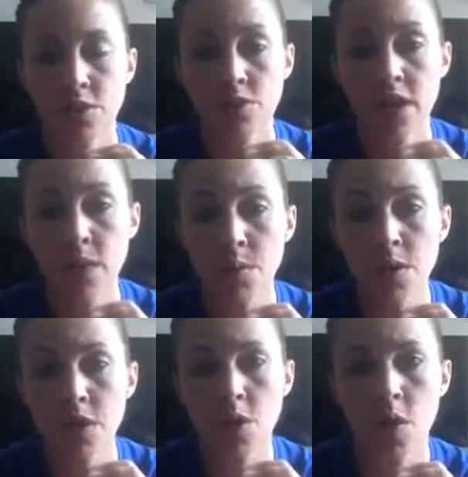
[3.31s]
So today we're
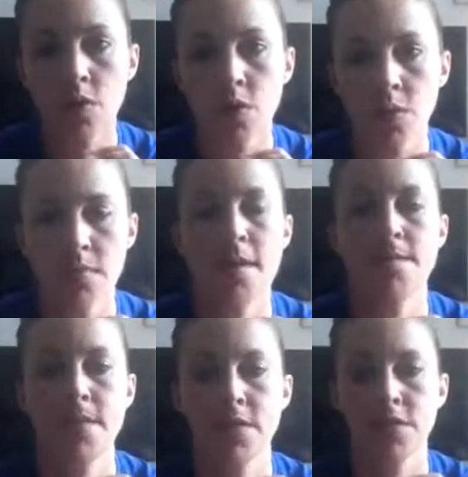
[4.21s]
going to go over one of my
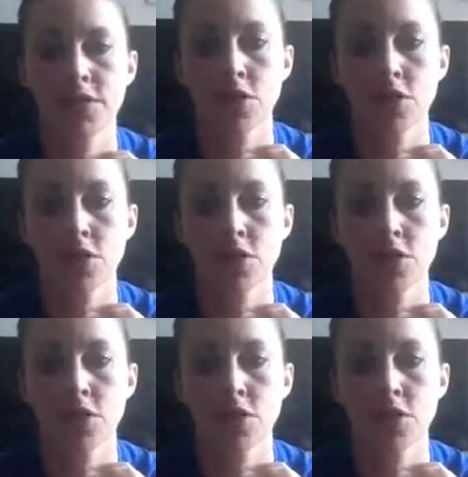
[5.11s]
favorites,